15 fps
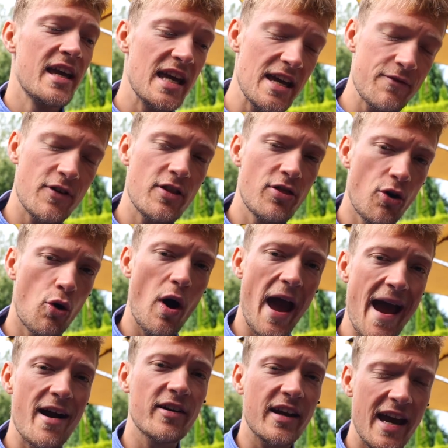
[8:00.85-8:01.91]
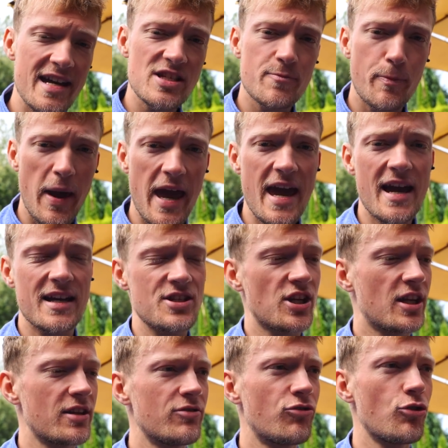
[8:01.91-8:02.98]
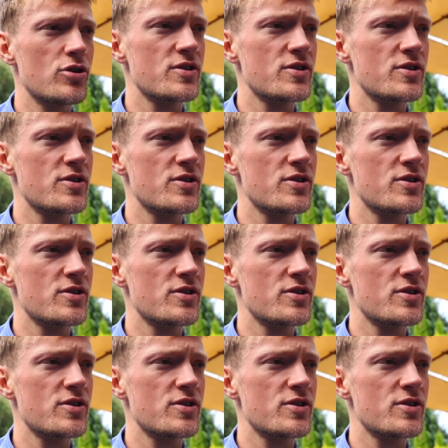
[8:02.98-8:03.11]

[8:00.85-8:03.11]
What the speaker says: even though erg is bay and you can do